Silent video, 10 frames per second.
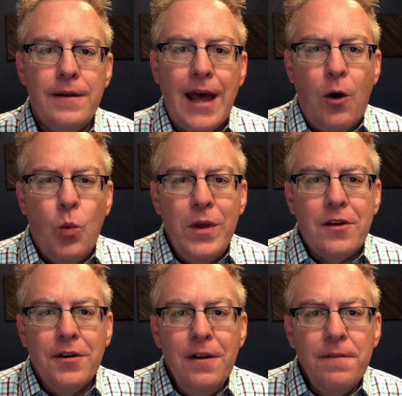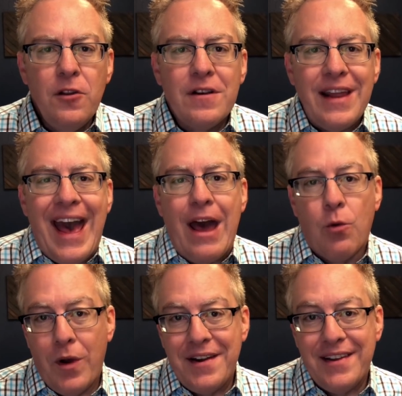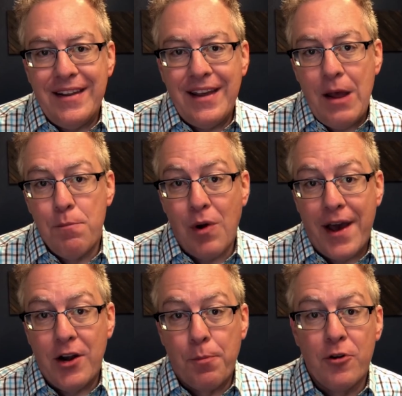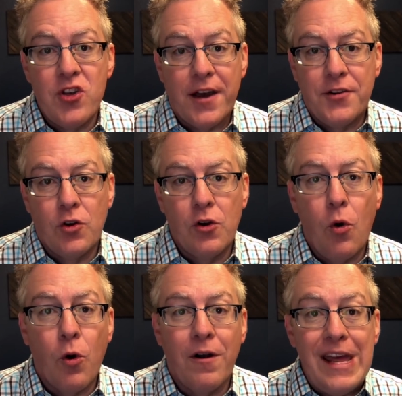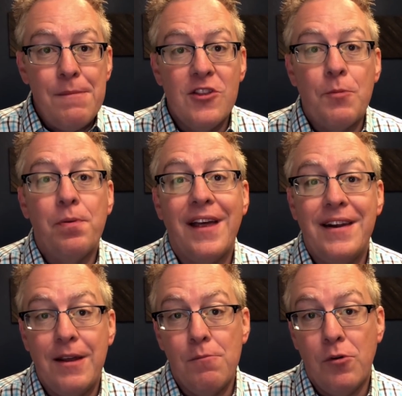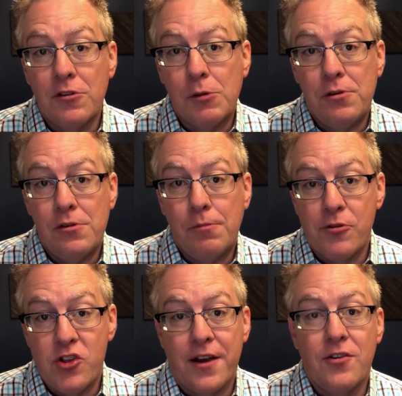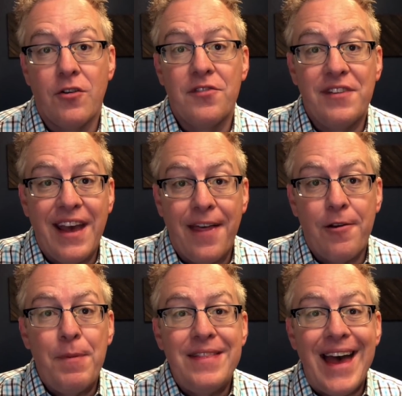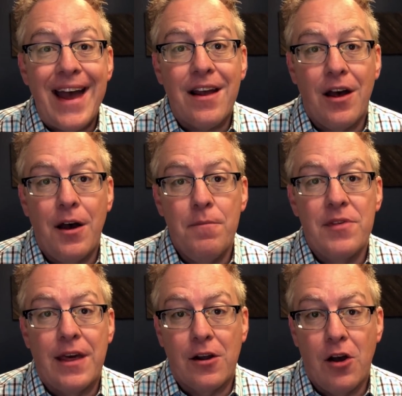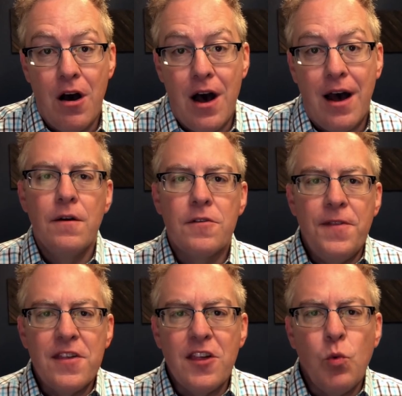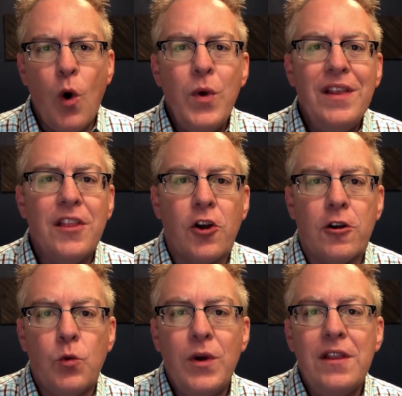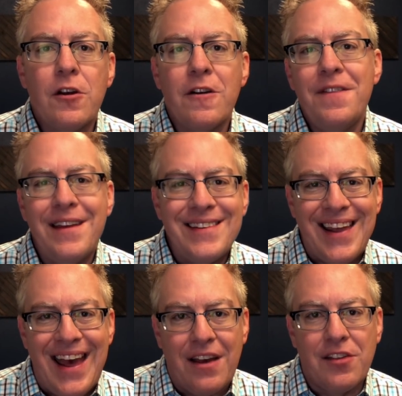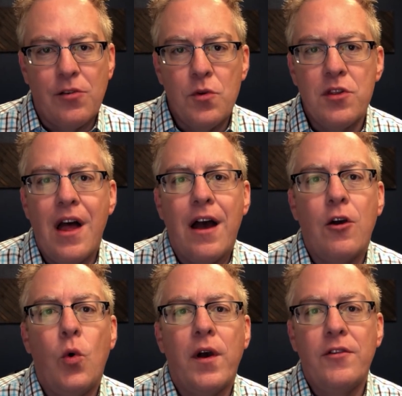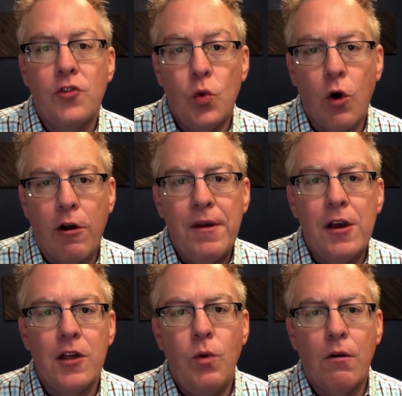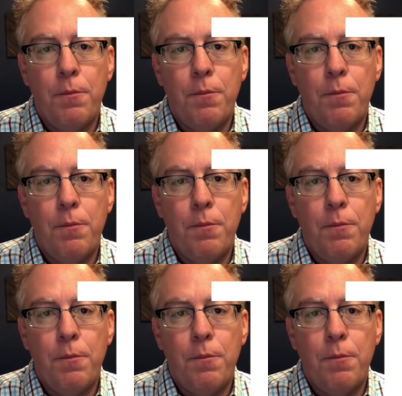Now, we could have looked at renting a brighter projector or image blending multiple projectors together, but that comes at a cost. So this is what we learned. We learned that text was not going to work because we were